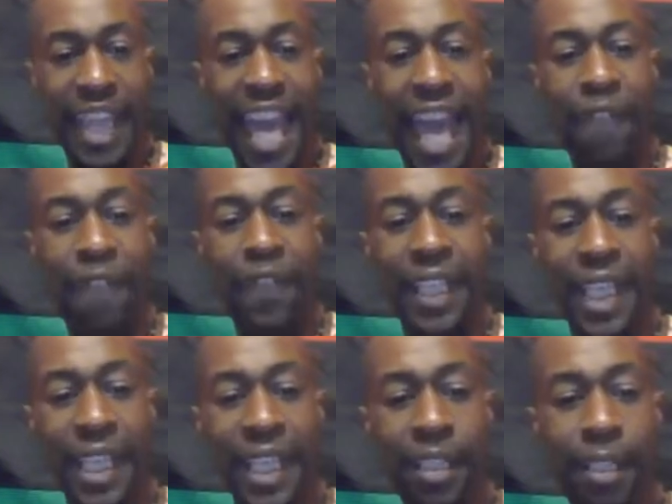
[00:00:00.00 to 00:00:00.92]

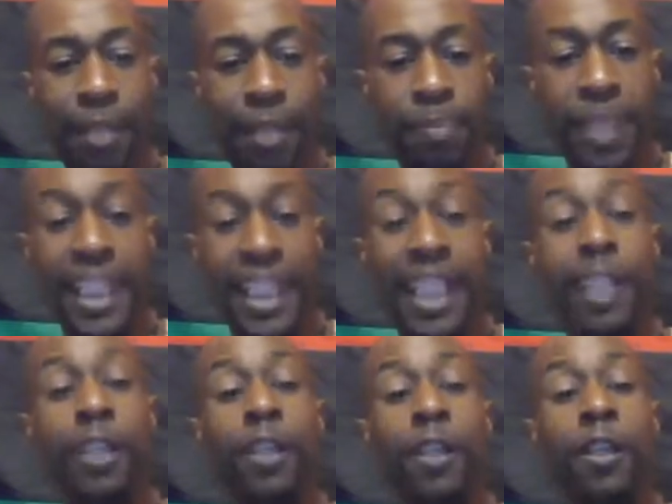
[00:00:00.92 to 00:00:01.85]
African
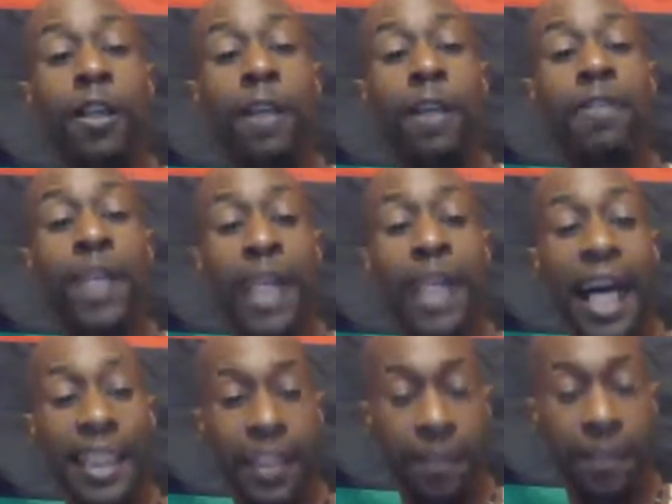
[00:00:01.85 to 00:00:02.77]
political
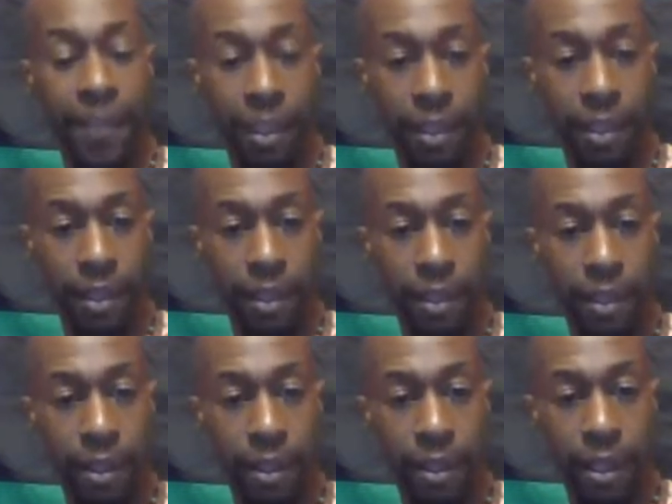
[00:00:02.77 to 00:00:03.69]
philosophy
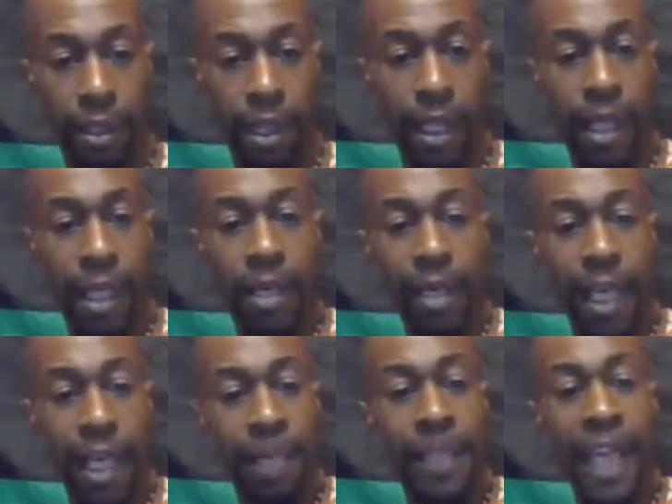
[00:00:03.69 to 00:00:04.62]

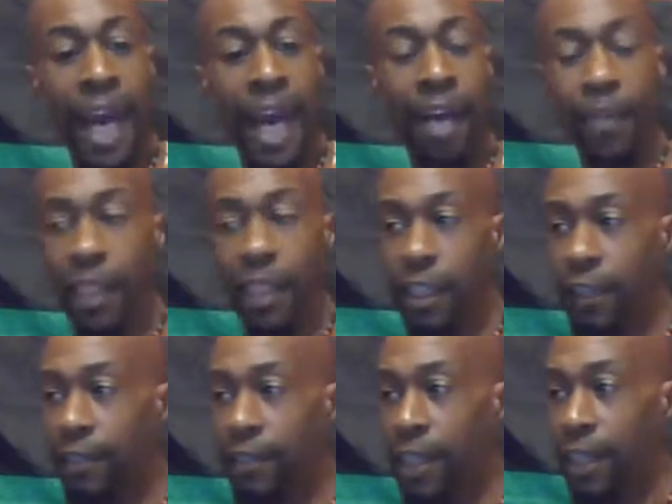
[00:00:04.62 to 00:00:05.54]
coming out
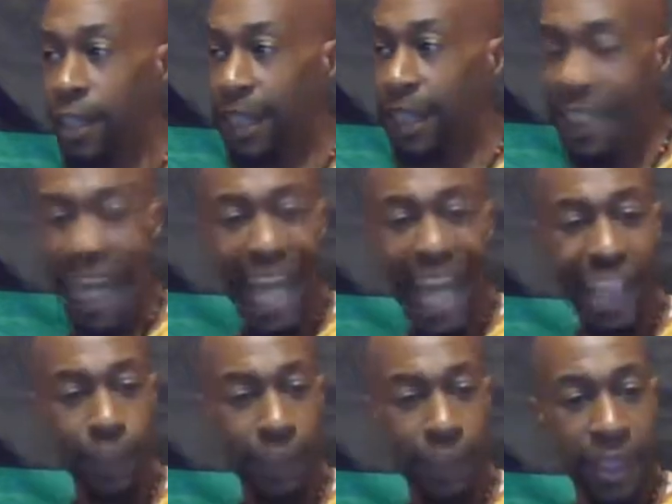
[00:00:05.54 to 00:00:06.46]
of the
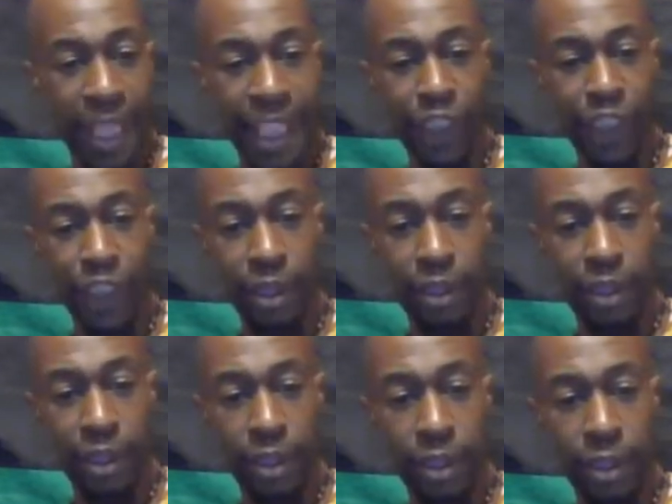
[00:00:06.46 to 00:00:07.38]
diaspora
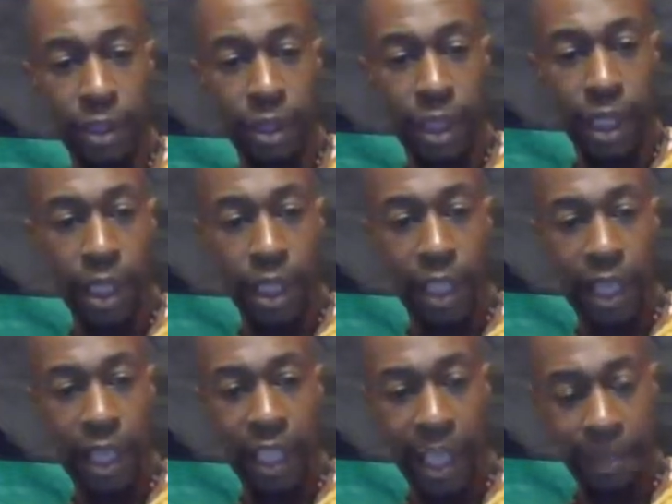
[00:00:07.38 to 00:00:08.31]
nations,
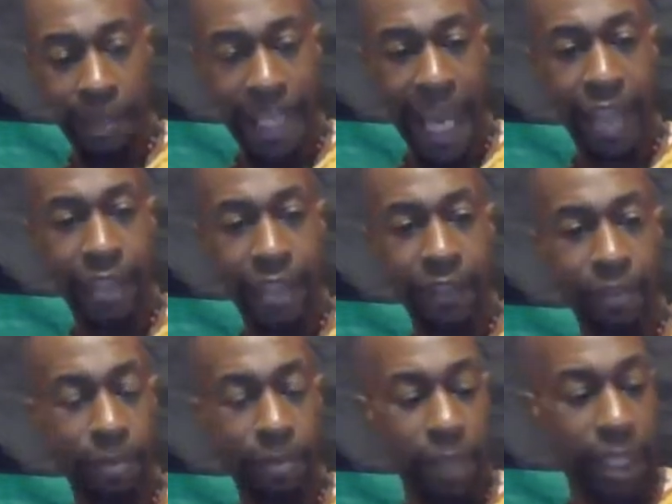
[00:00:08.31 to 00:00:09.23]
coming
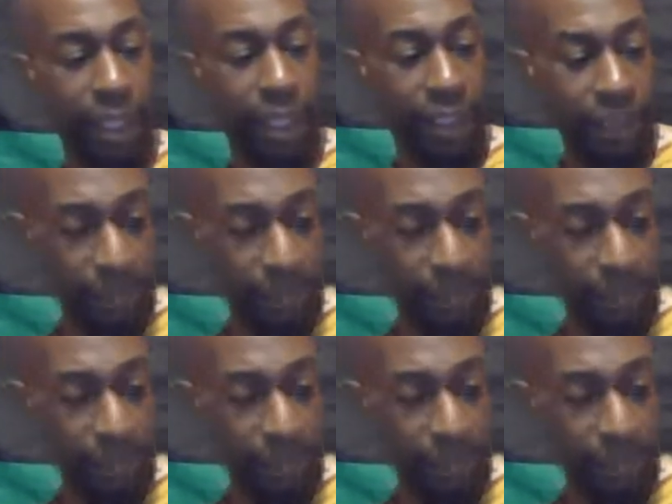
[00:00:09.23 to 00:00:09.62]
out of